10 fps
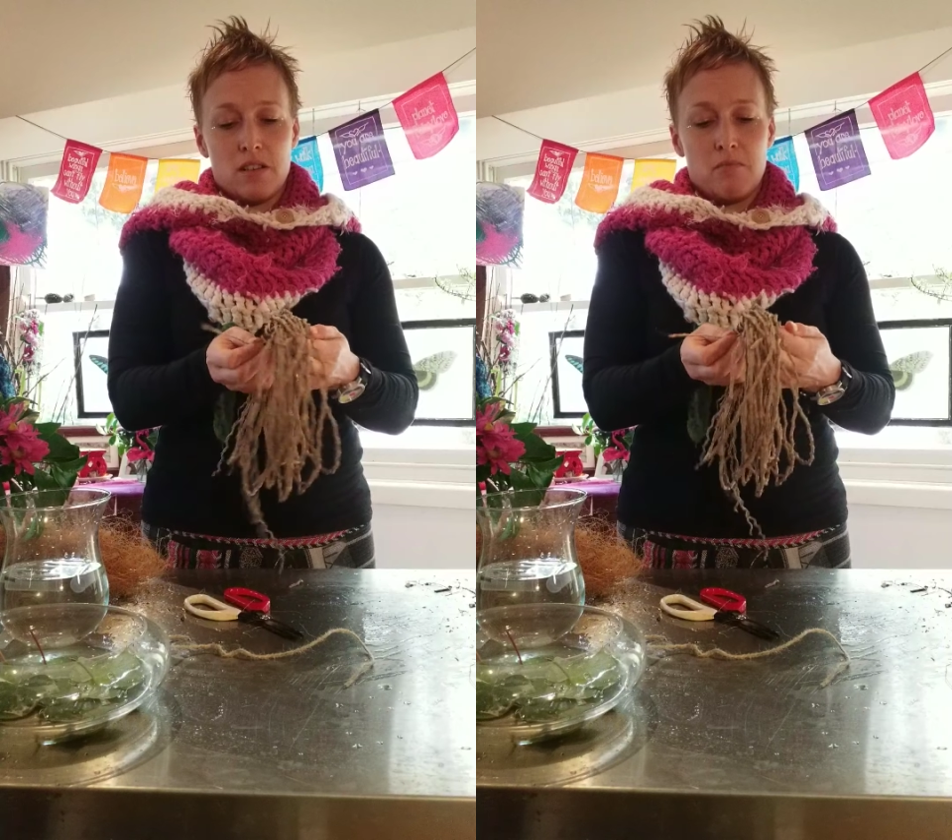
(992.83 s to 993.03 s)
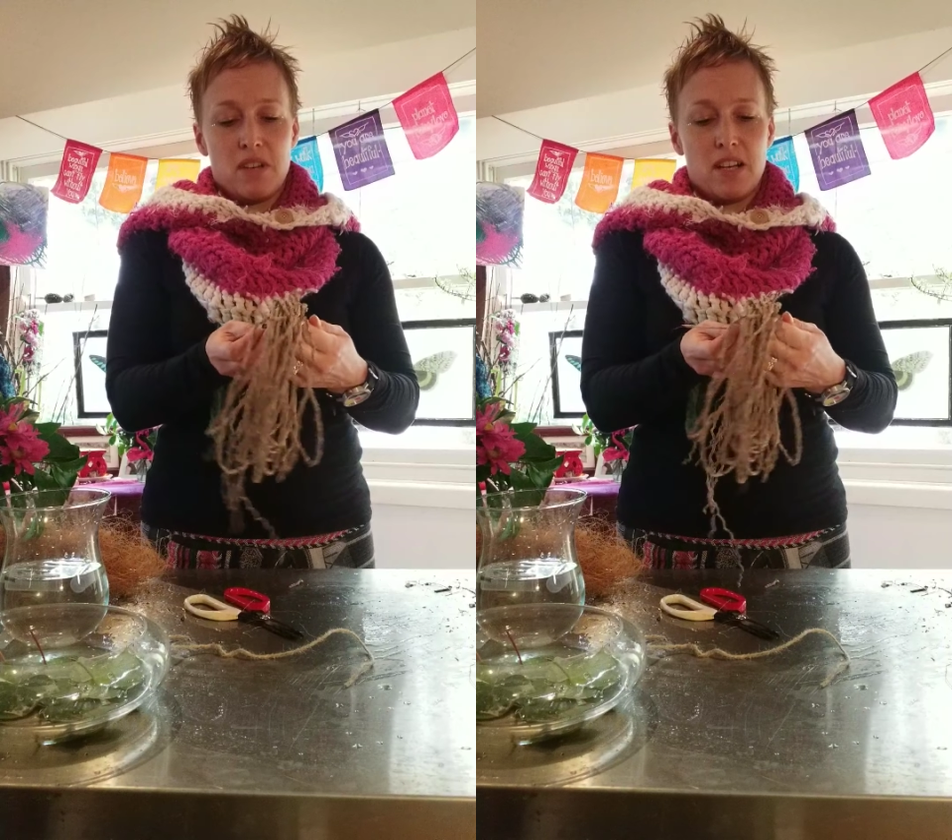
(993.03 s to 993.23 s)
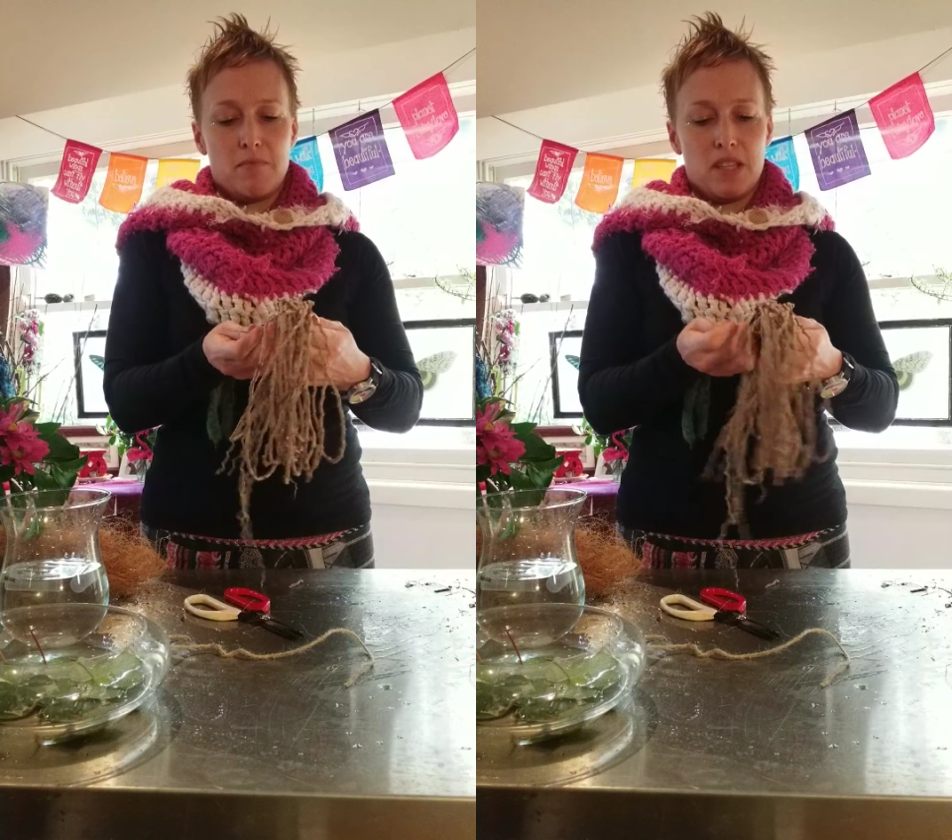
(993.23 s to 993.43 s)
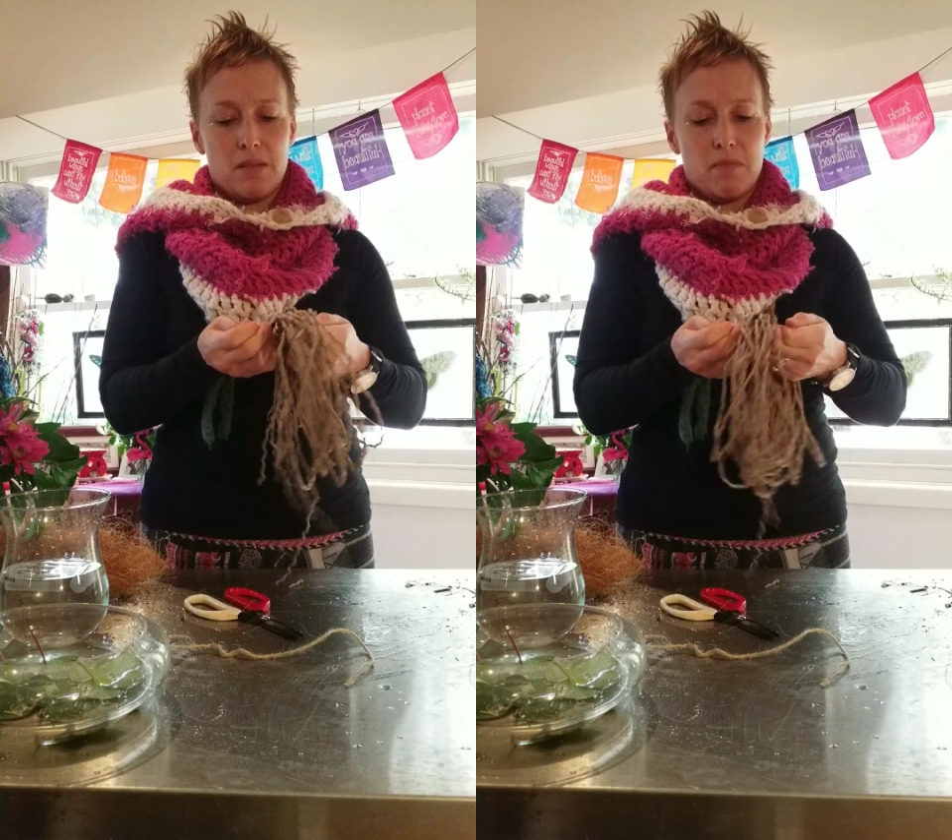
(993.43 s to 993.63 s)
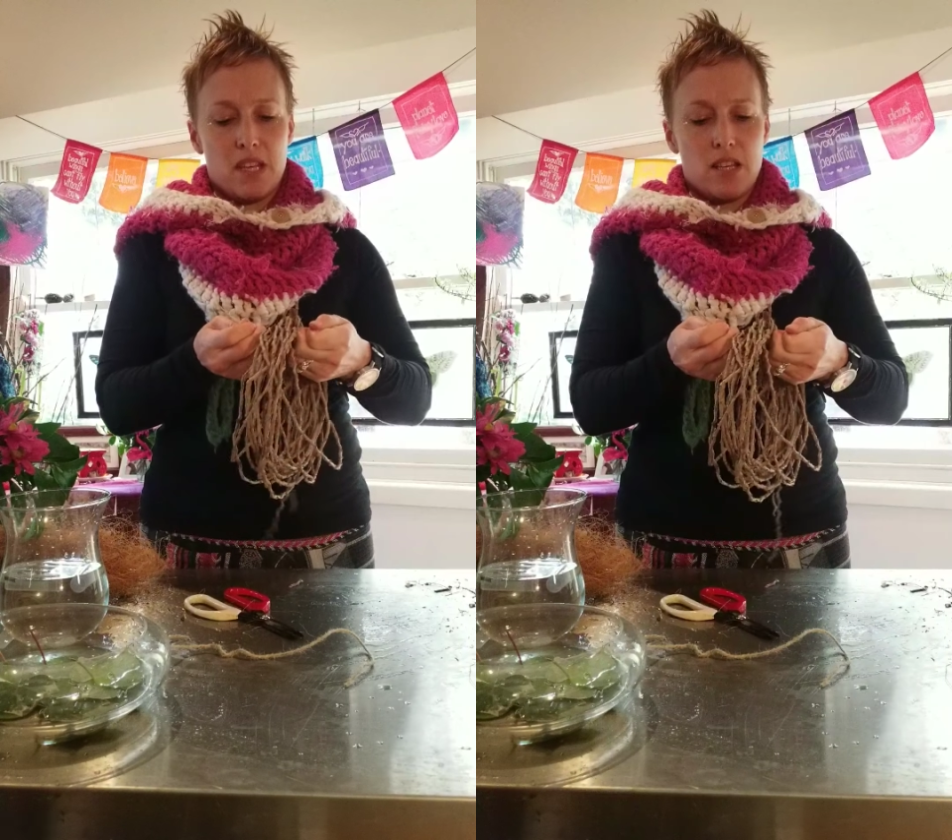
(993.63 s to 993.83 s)
palm
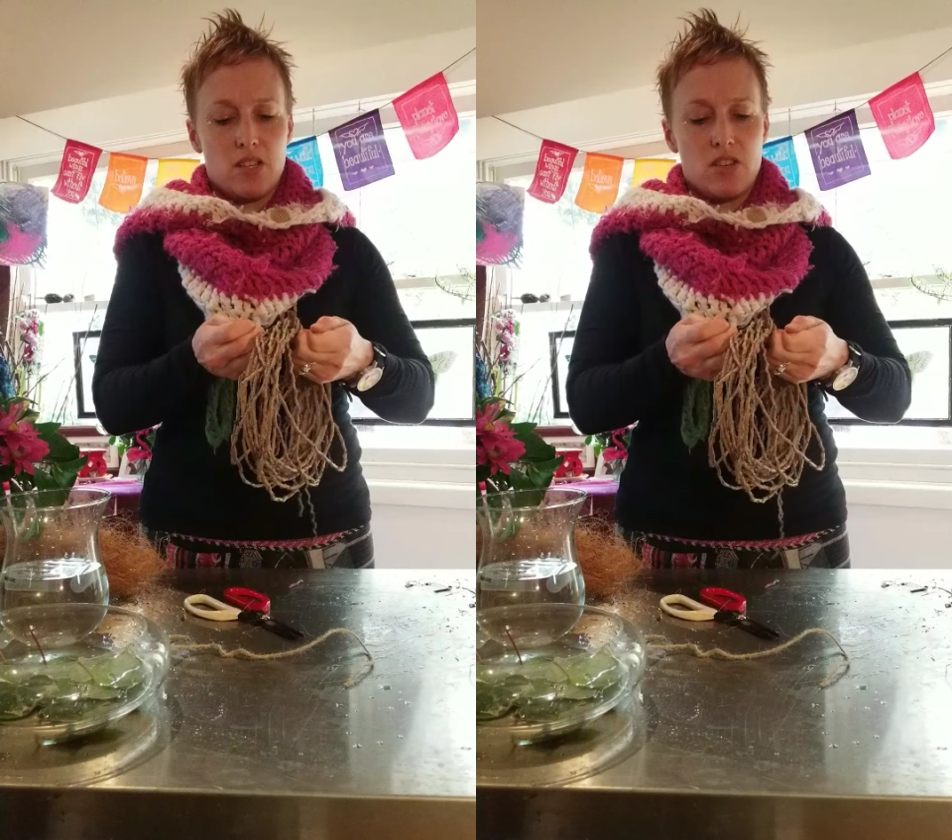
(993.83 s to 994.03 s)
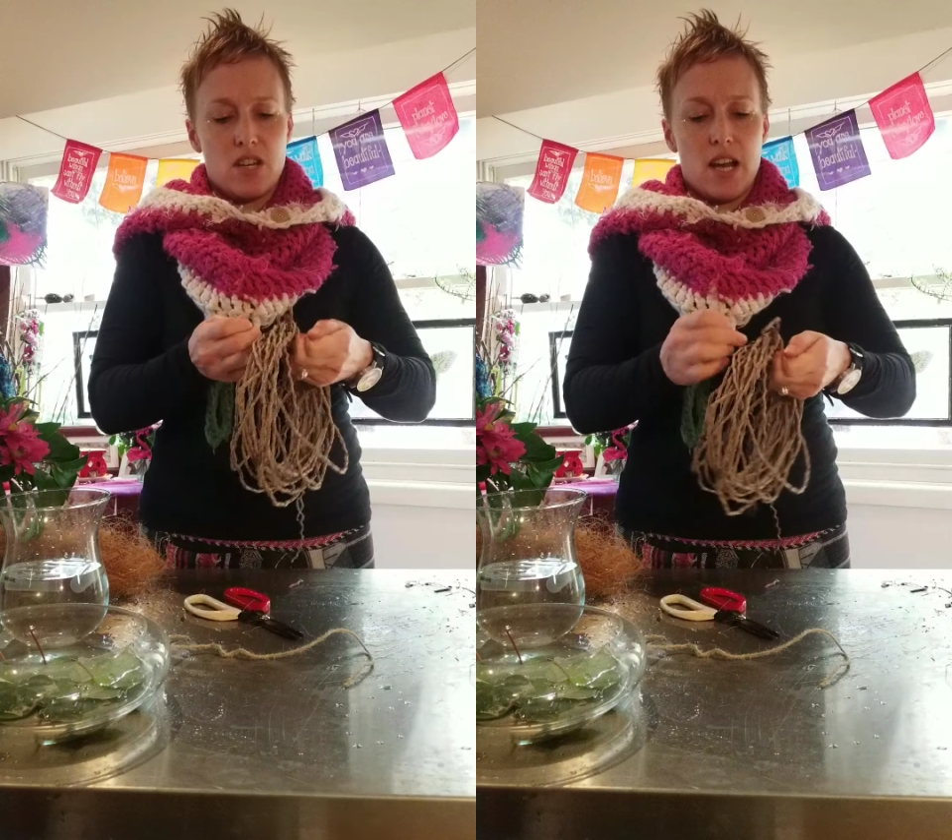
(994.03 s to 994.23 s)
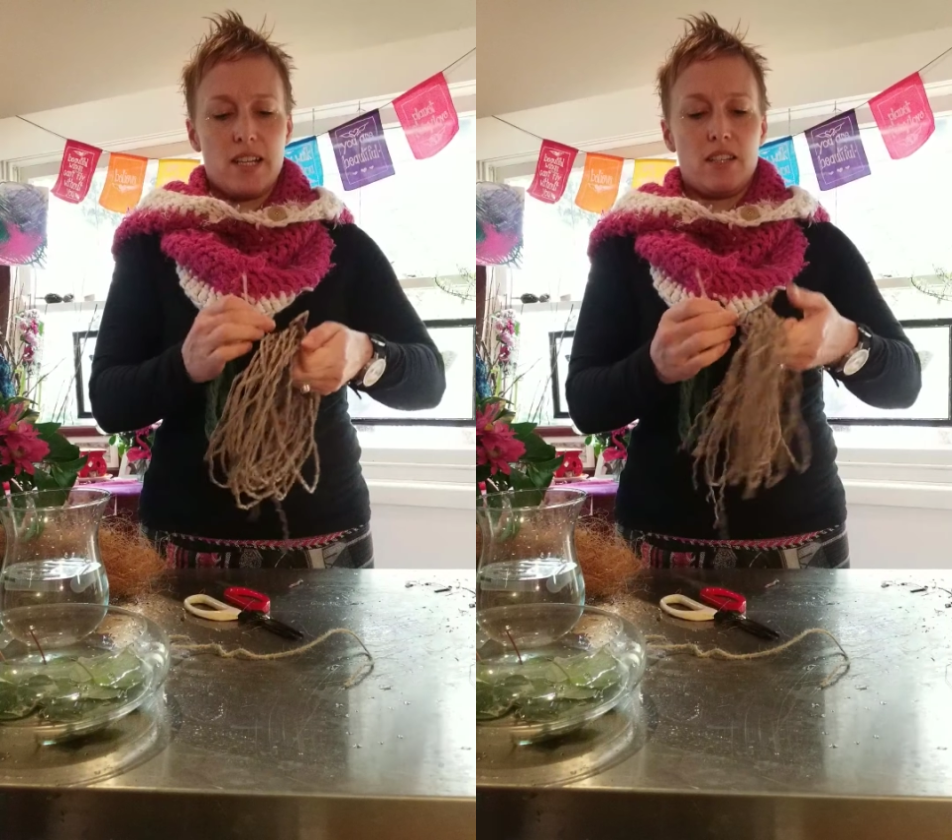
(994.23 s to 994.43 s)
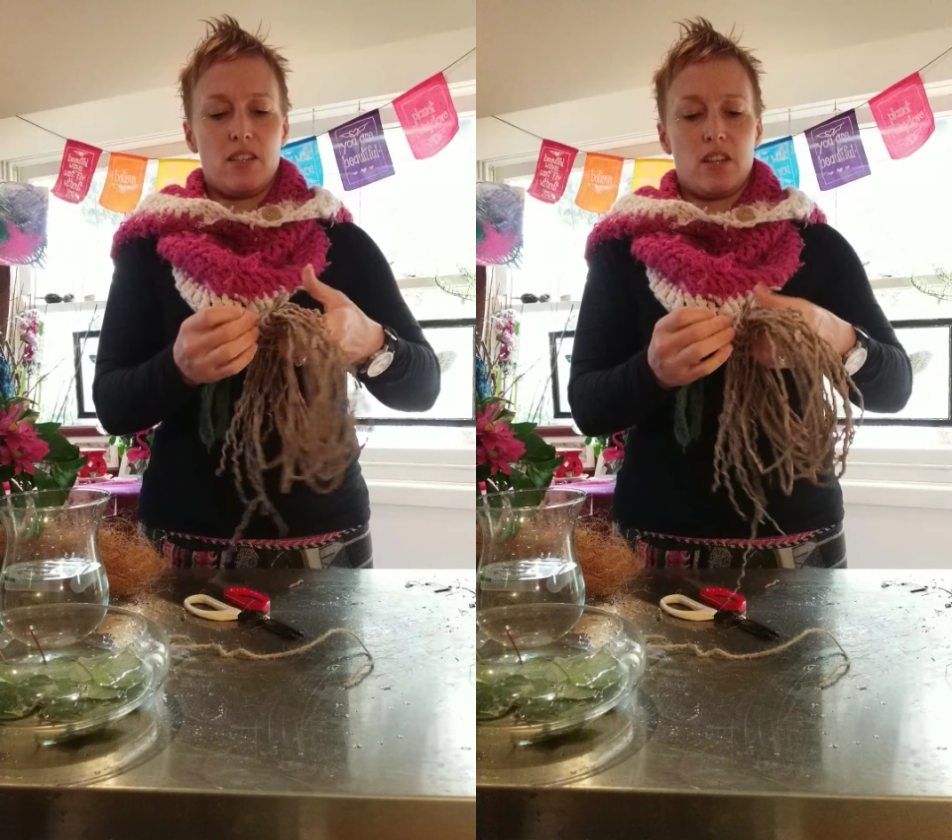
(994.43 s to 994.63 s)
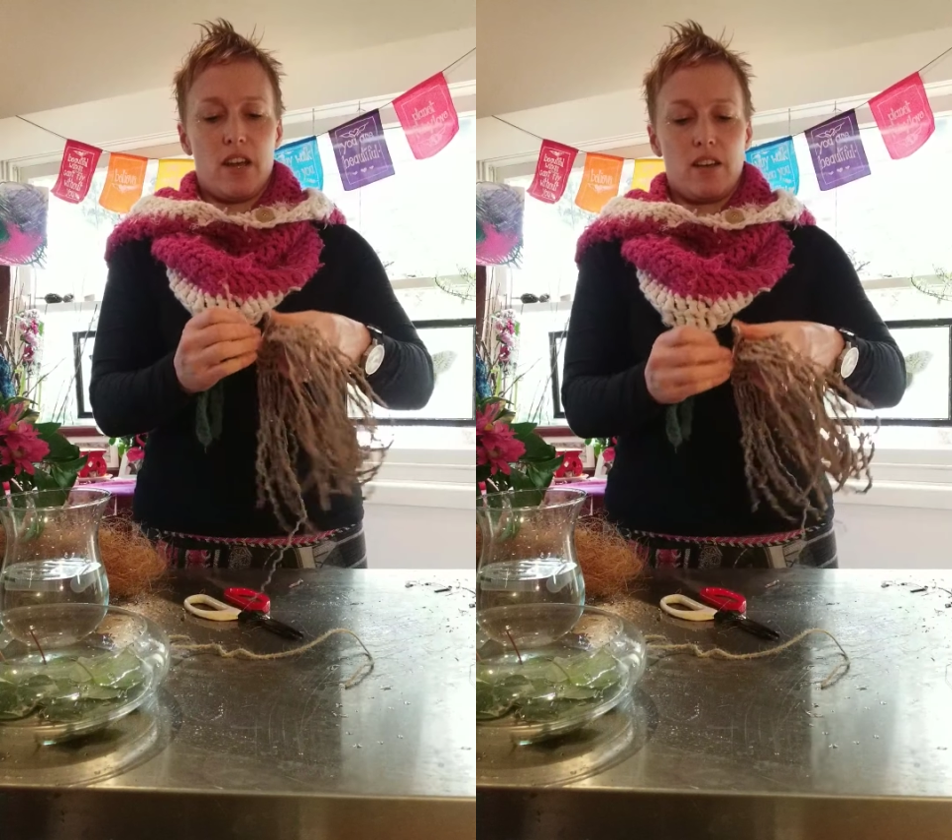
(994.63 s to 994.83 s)
something. So nice and
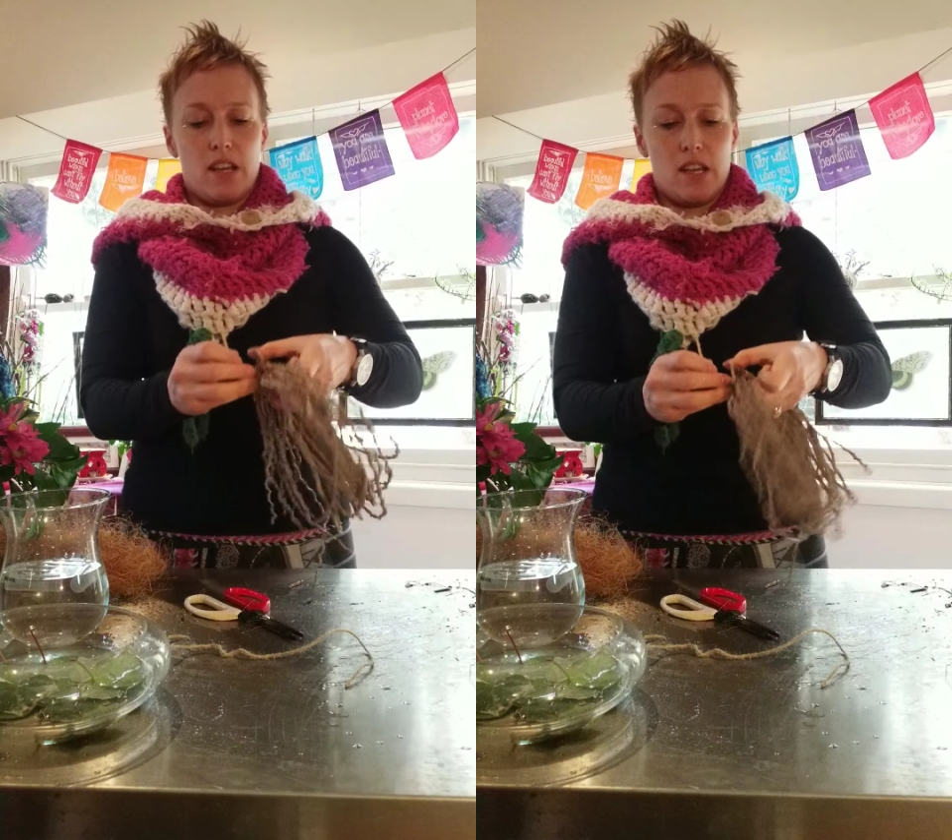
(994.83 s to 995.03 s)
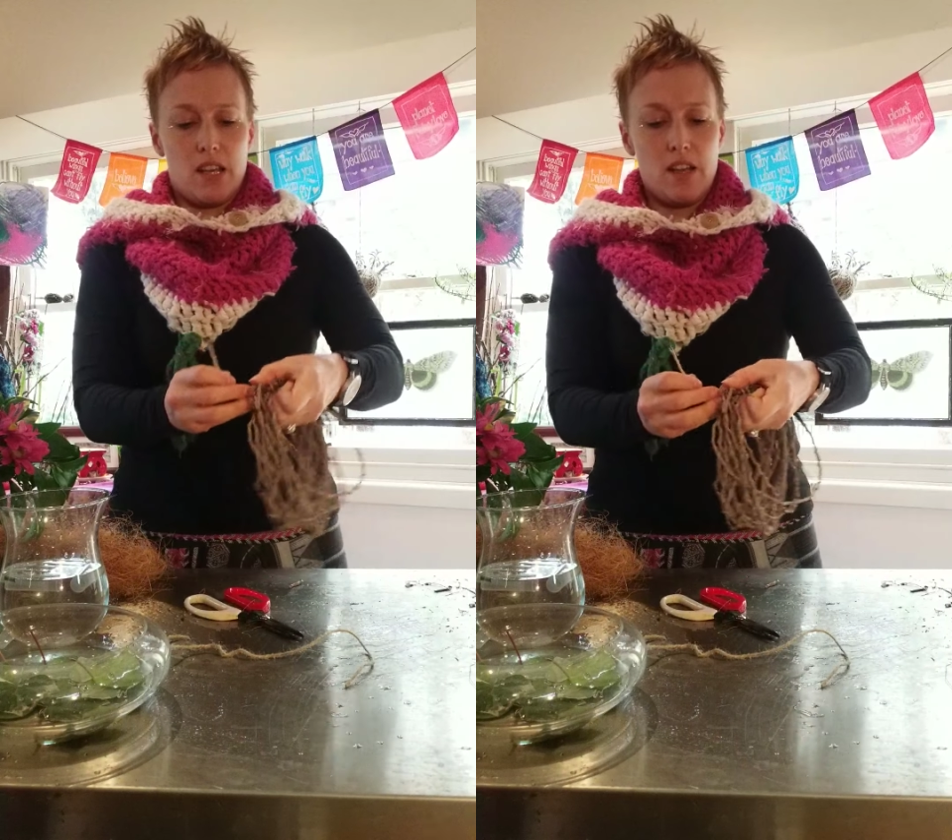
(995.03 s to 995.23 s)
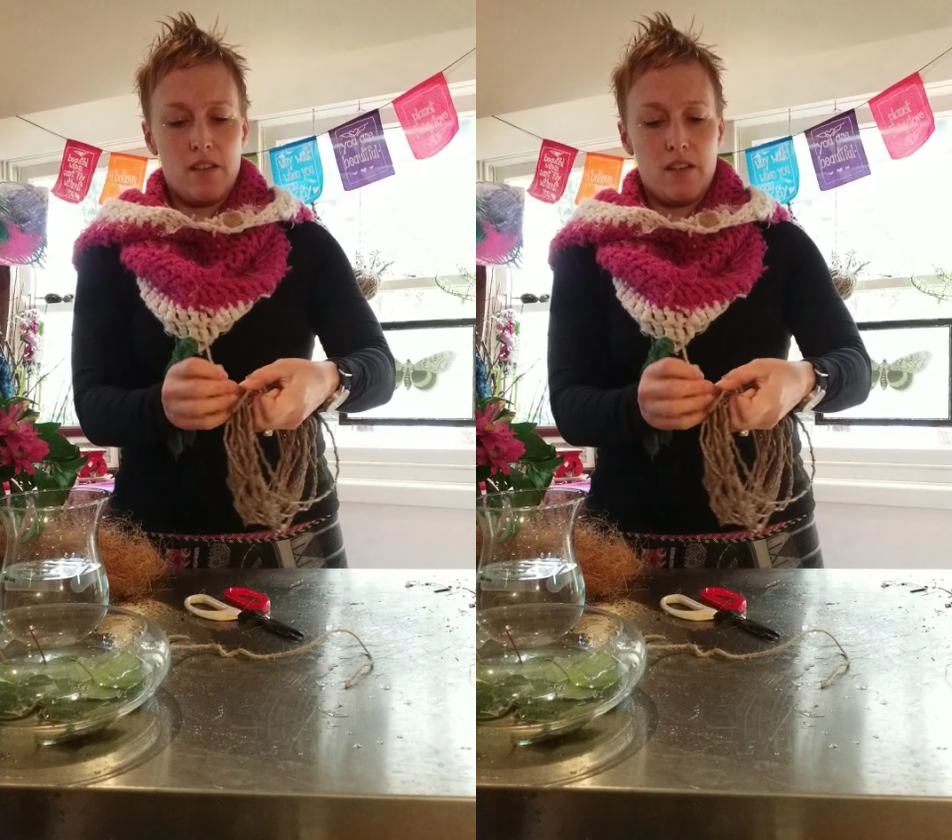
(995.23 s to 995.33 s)
tight here.